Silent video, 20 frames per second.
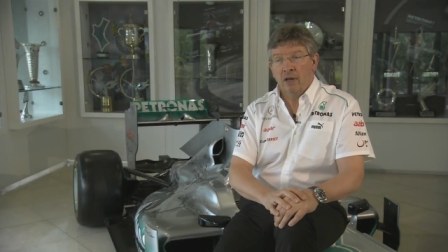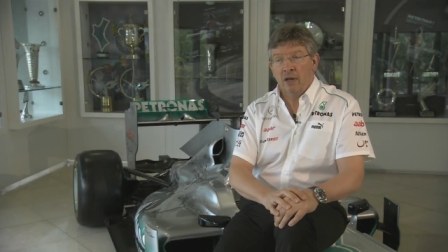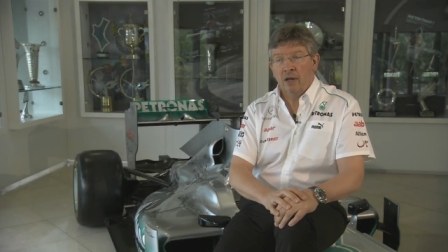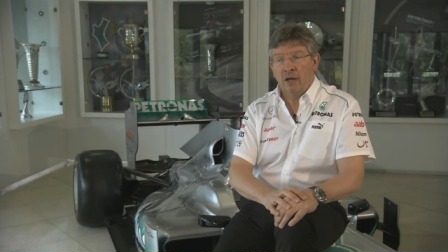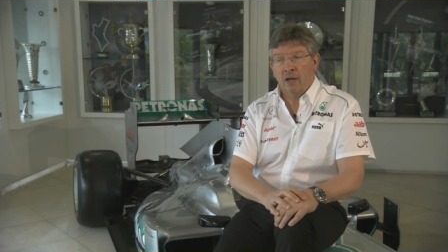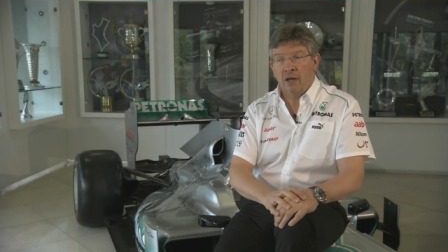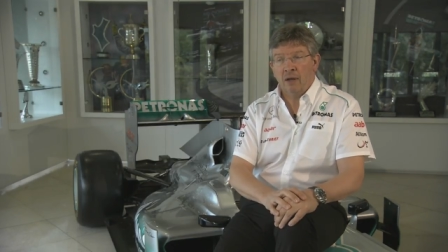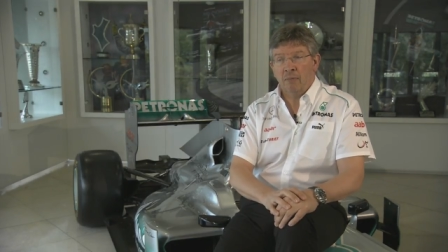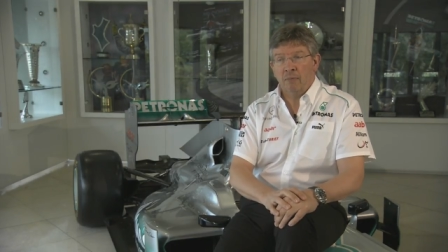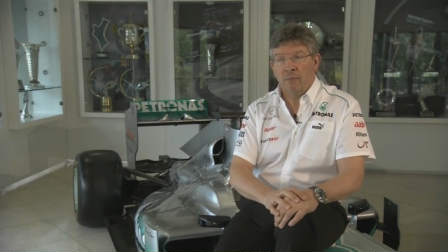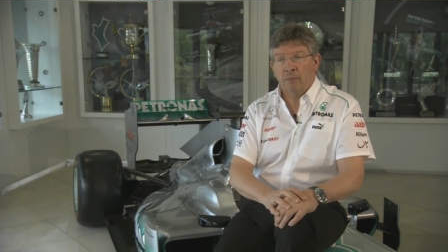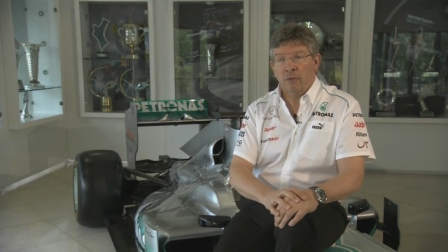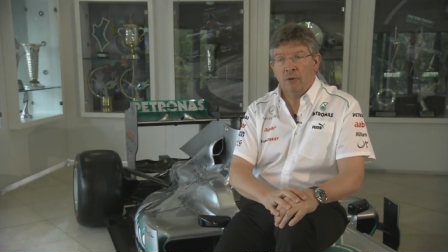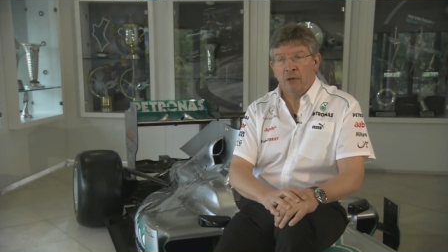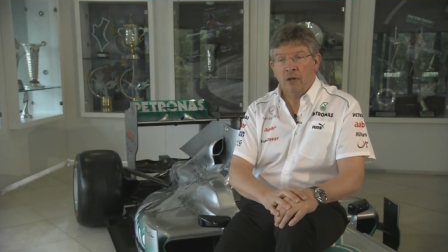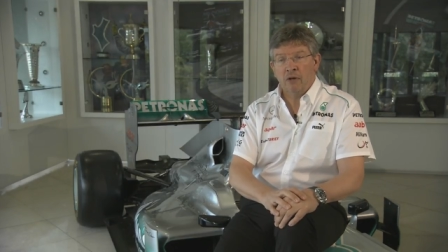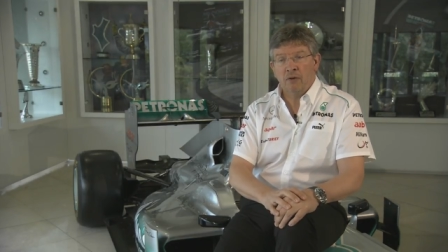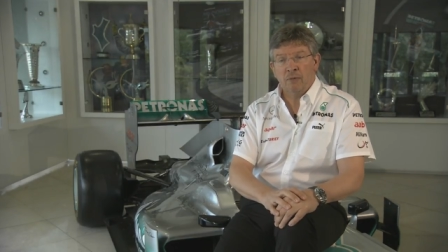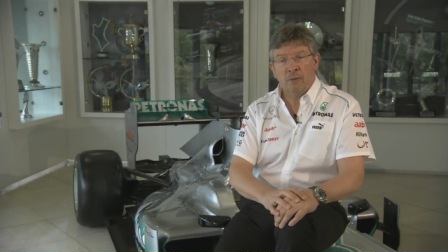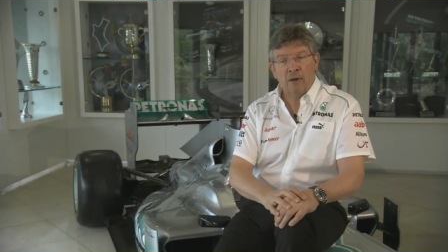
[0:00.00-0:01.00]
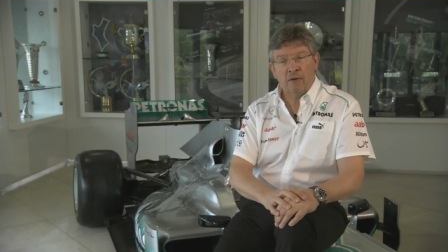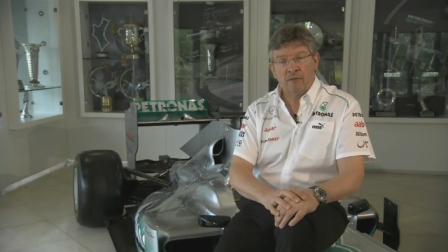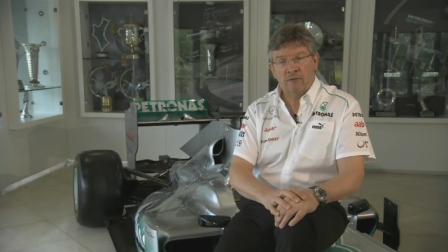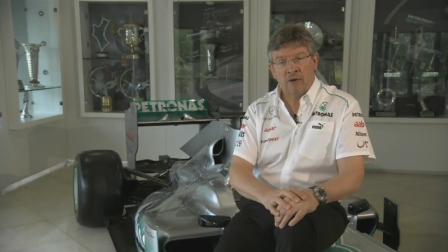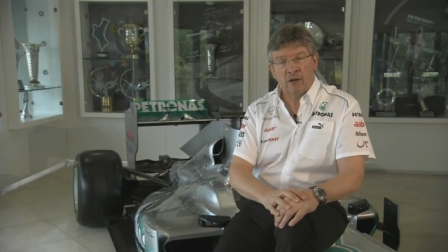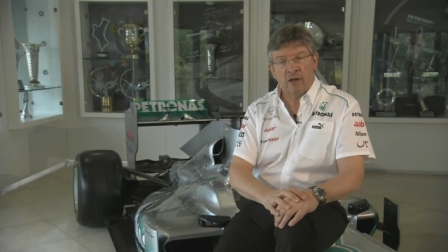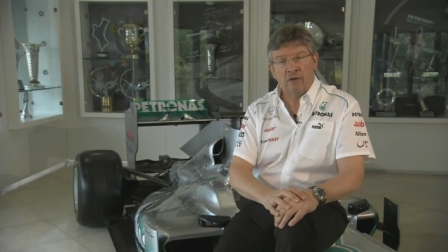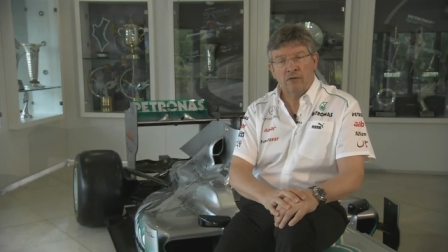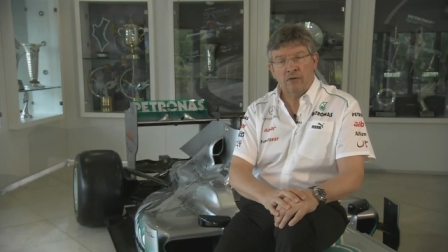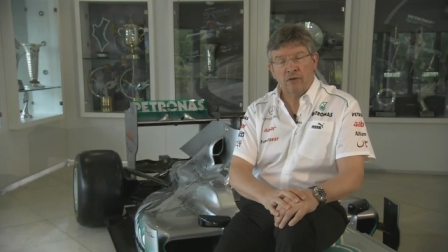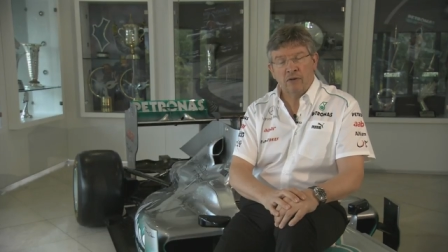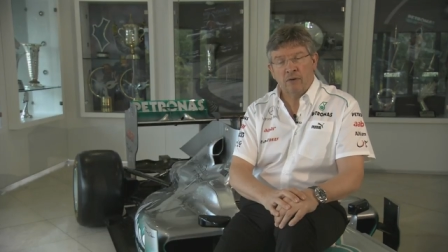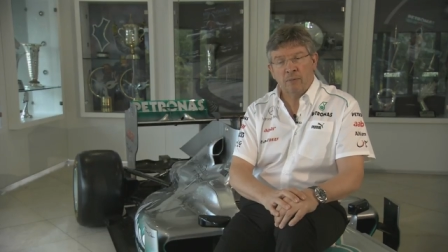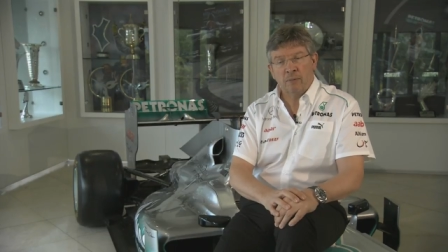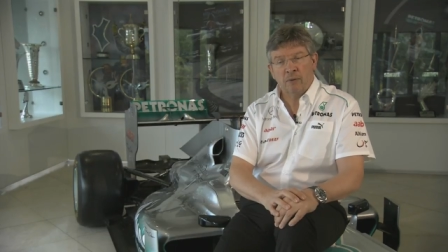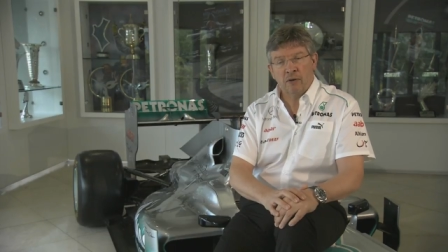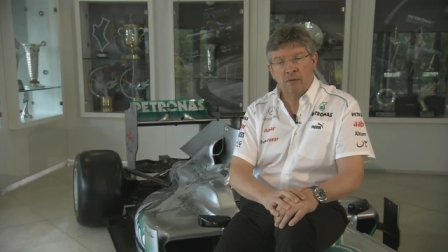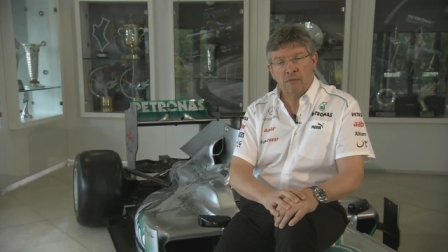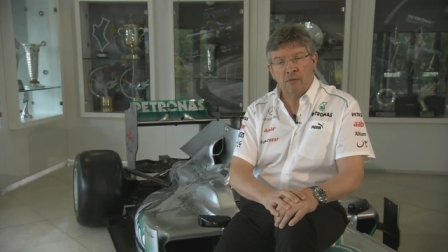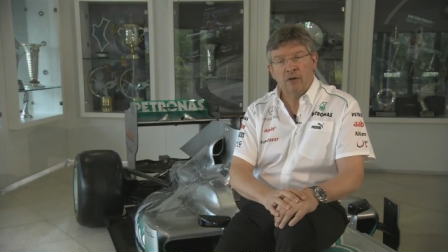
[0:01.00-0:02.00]
Um, but I expect Valencia to
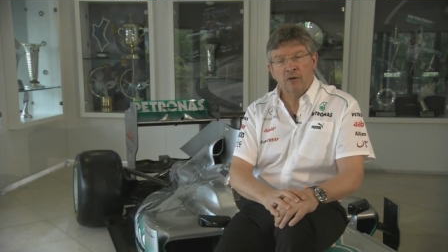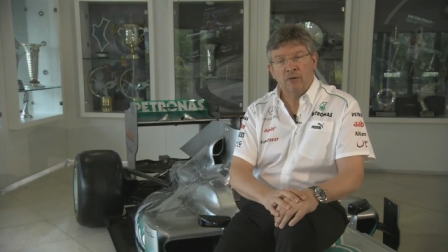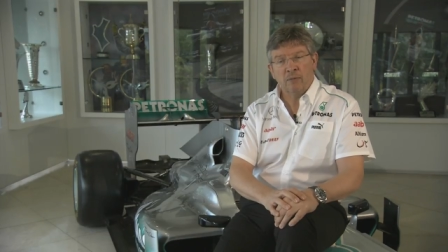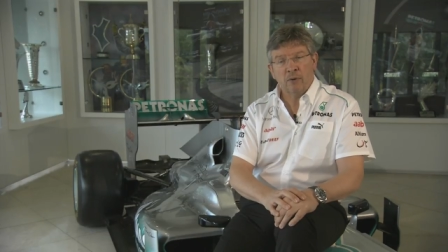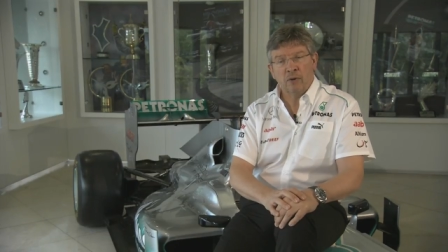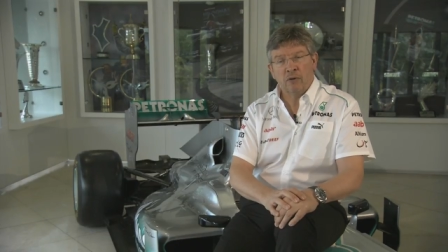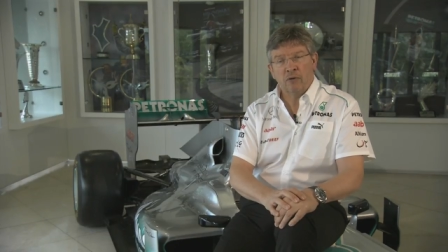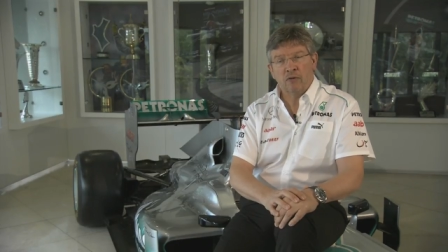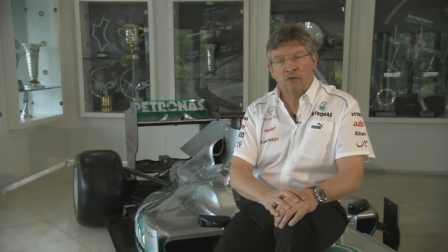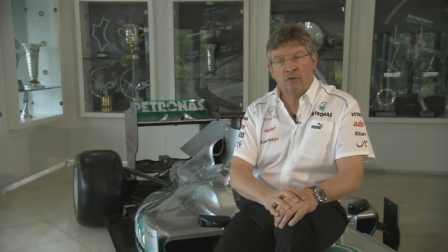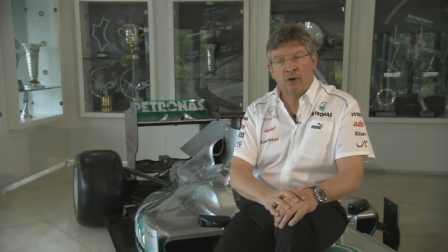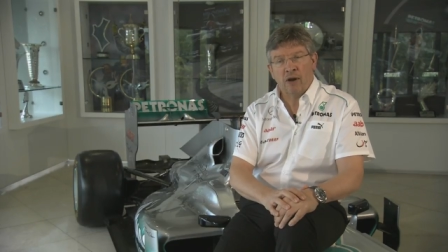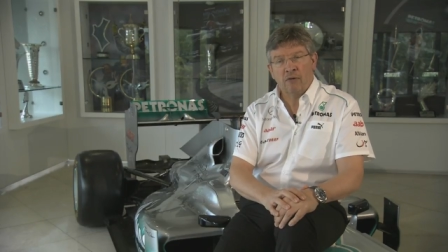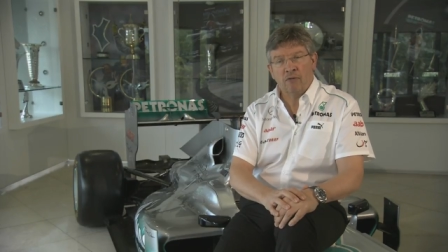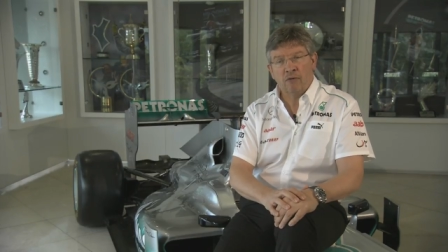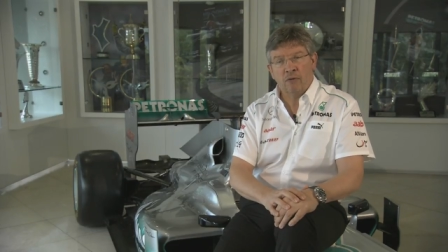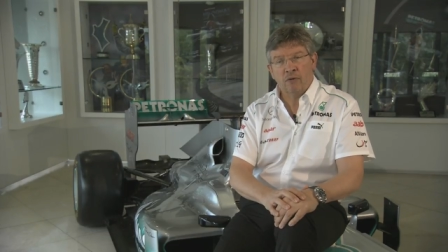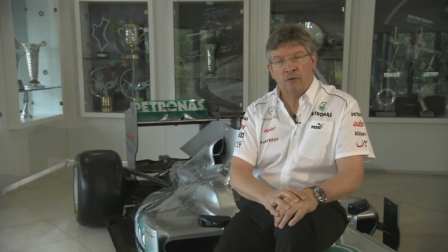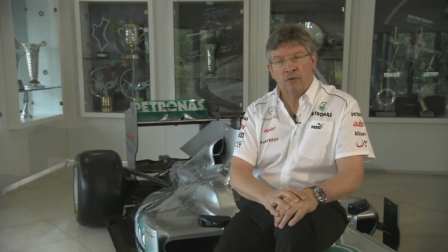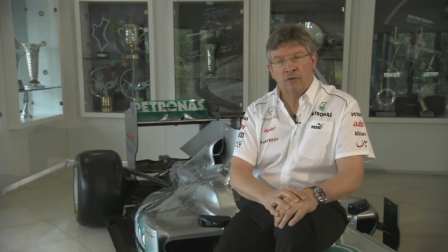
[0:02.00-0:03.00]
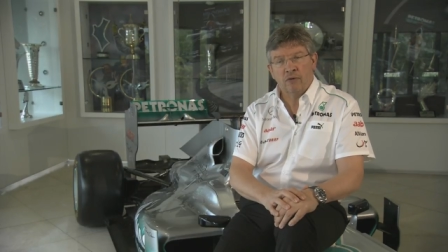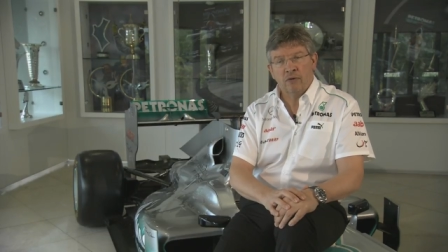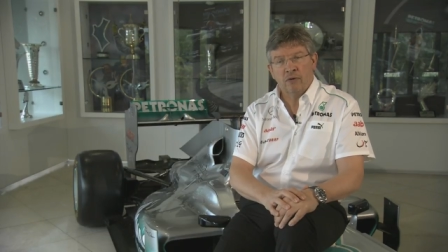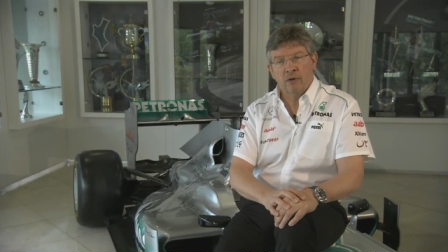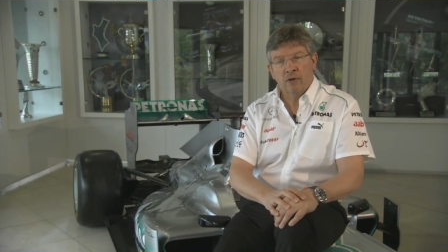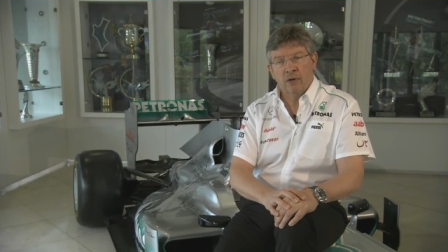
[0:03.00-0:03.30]
be a reasonably good track for us,